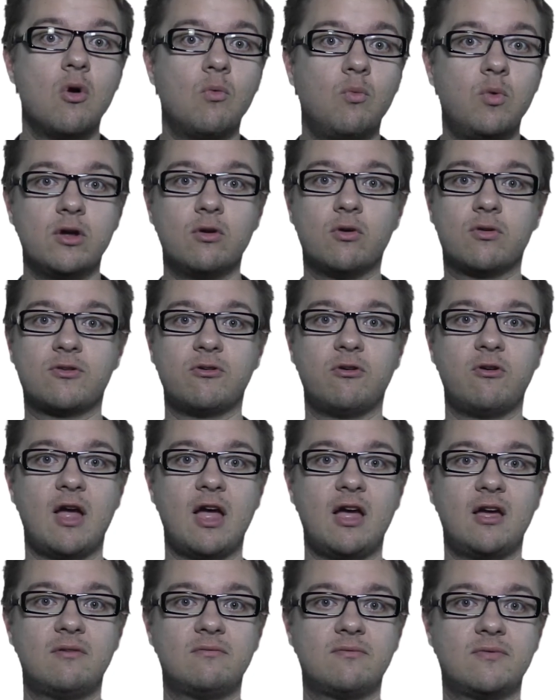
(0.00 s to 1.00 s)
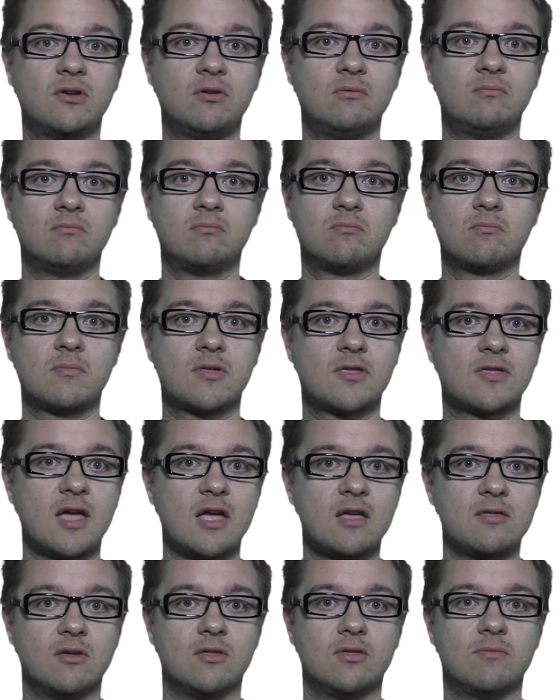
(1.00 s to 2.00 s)
We also have
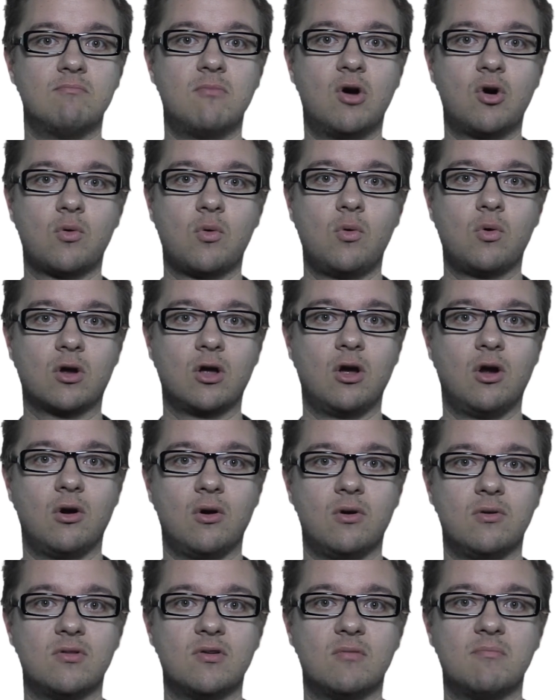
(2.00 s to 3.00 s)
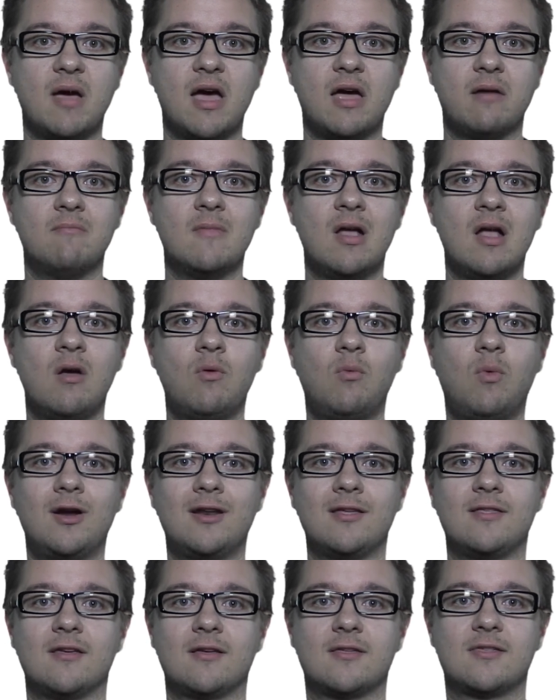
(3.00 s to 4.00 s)
standards, moral codes, about
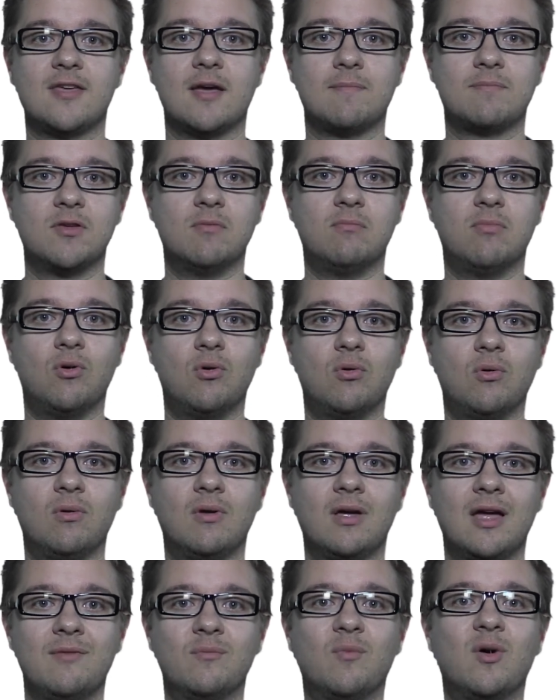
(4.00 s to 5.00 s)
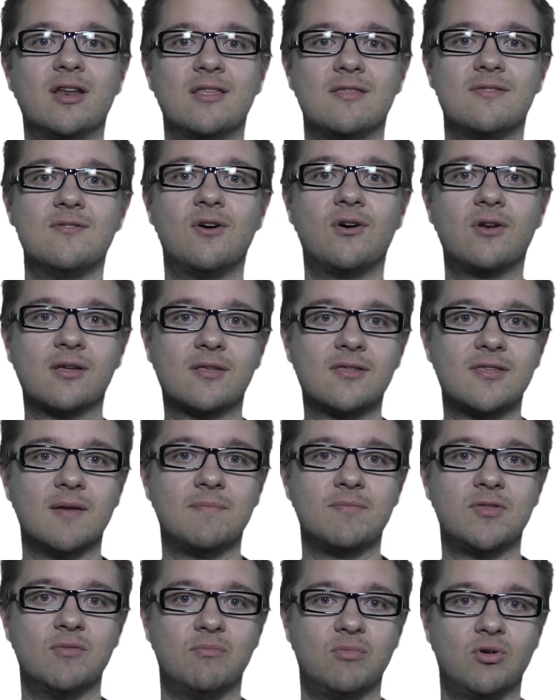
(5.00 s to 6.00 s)
what is acceptable and what is not
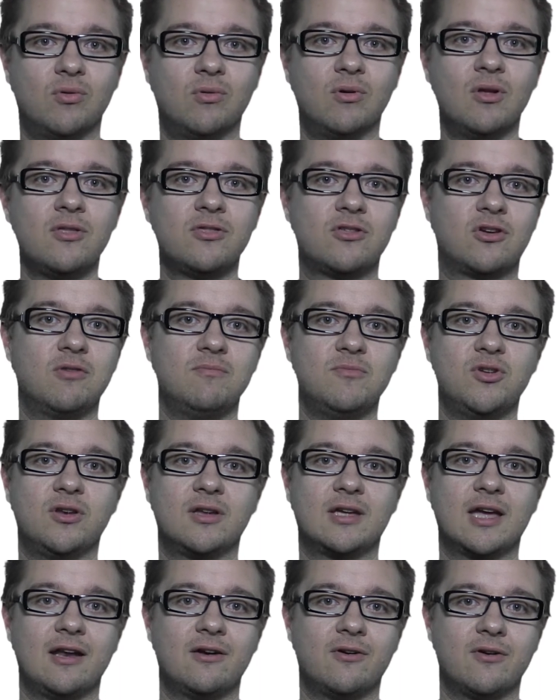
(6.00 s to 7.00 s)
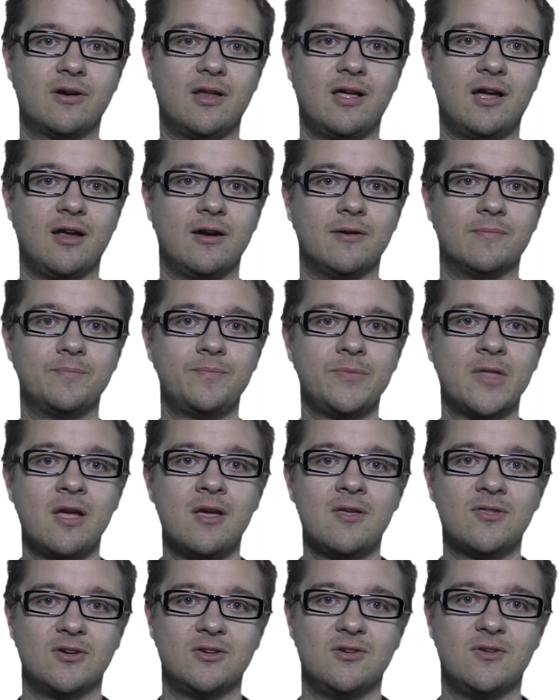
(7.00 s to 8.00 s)
acceptable to communicate online.
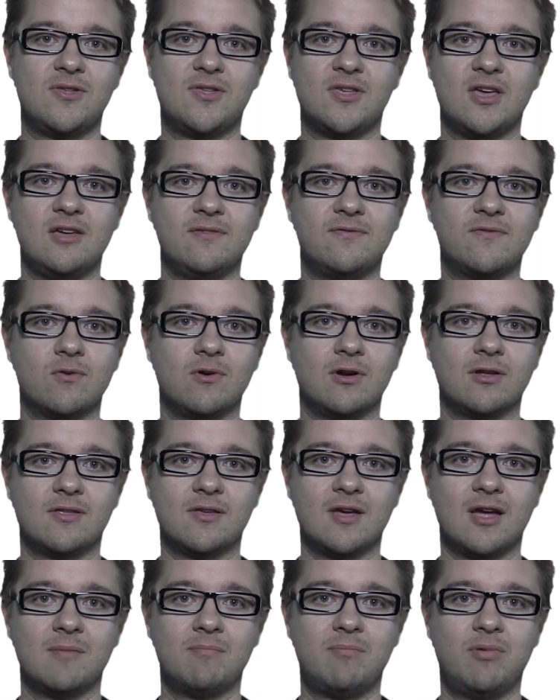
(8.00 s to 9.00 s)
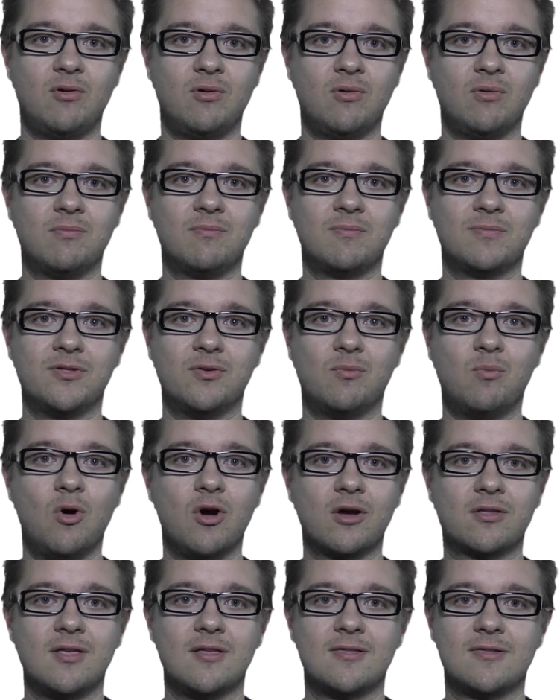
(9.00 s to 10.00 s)
So you see, for example, the
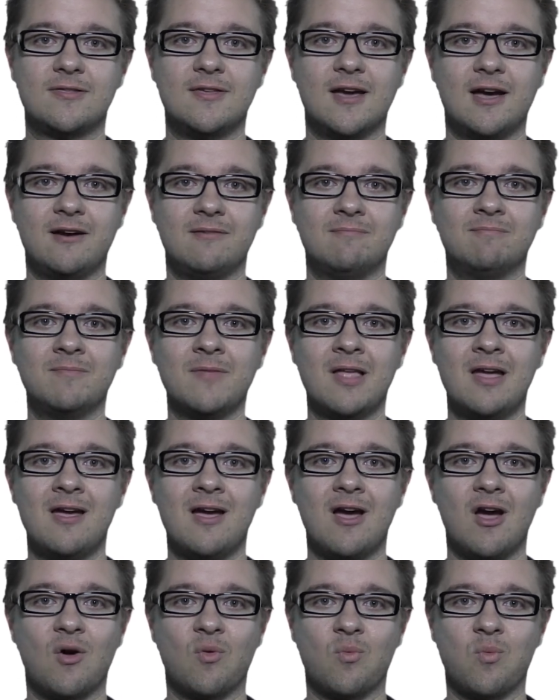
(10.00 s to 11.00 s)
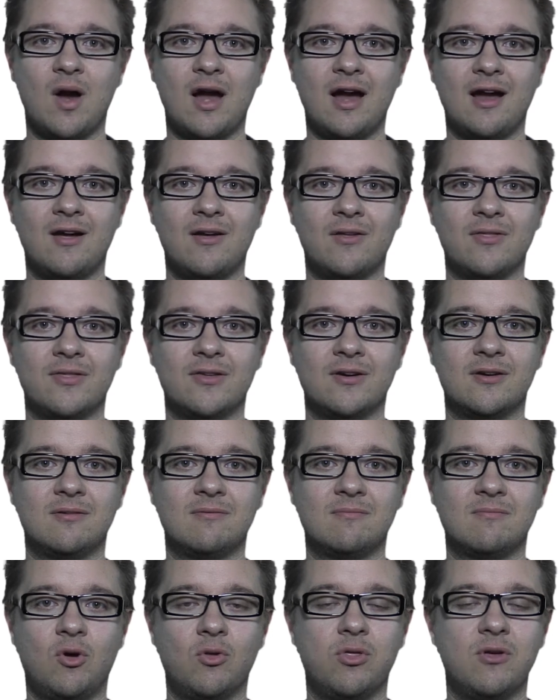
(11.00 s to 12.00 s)
work that's done around
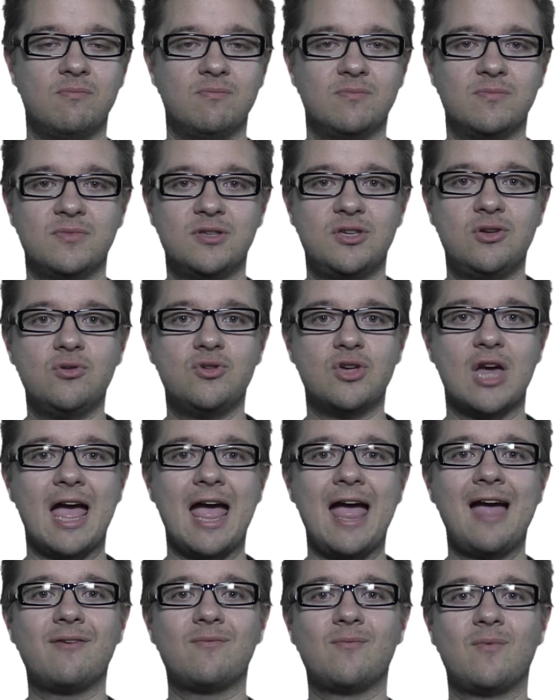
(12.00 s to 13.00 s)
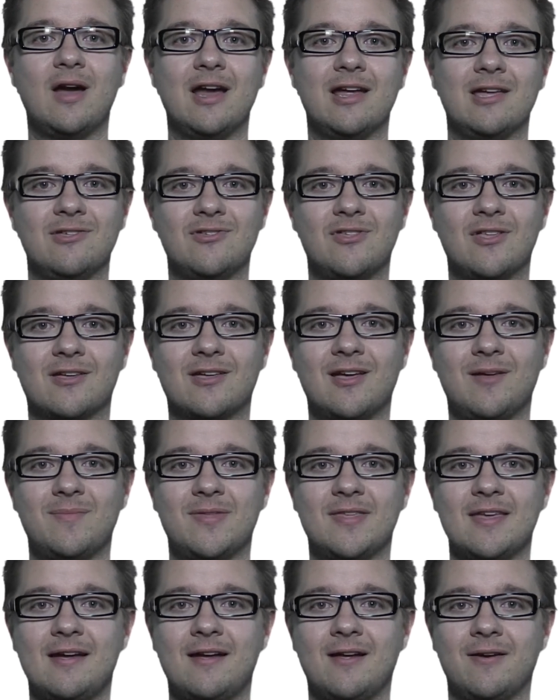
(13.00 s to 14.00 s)
or the huge outrage that
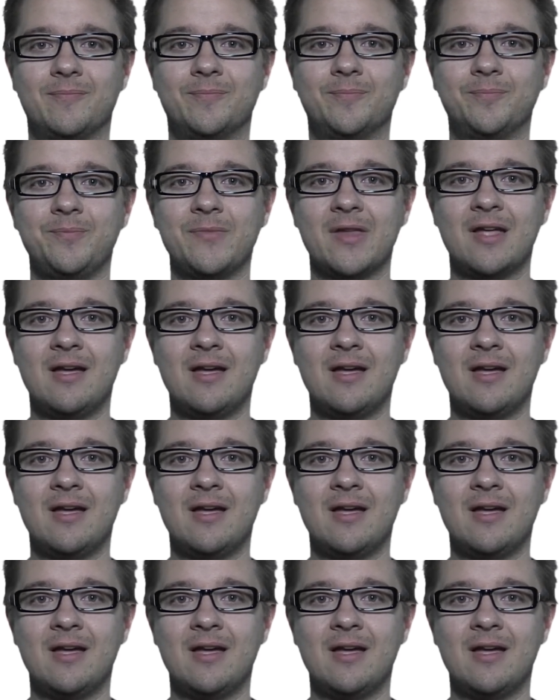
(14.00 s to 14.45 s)
comes out